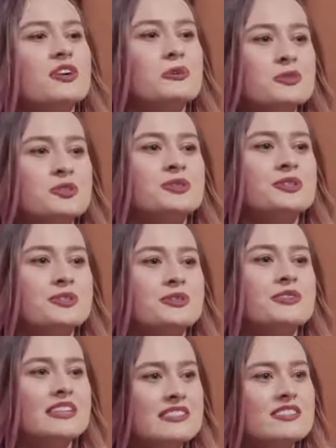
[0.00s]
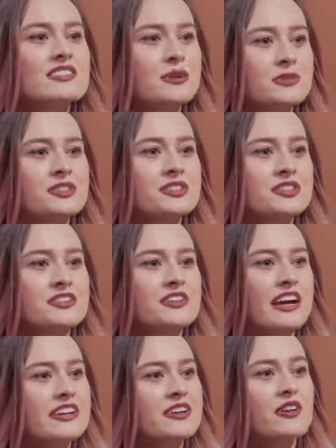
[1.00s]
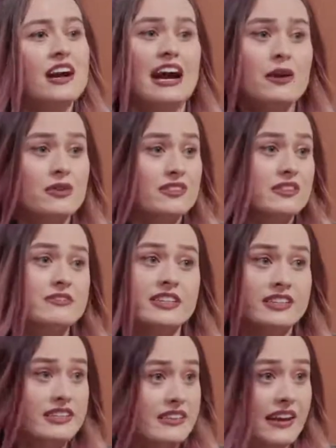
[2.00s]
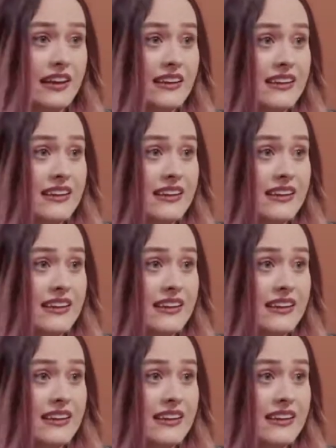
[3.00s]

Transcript: That's so true. That's so true. I know I would love hearing that.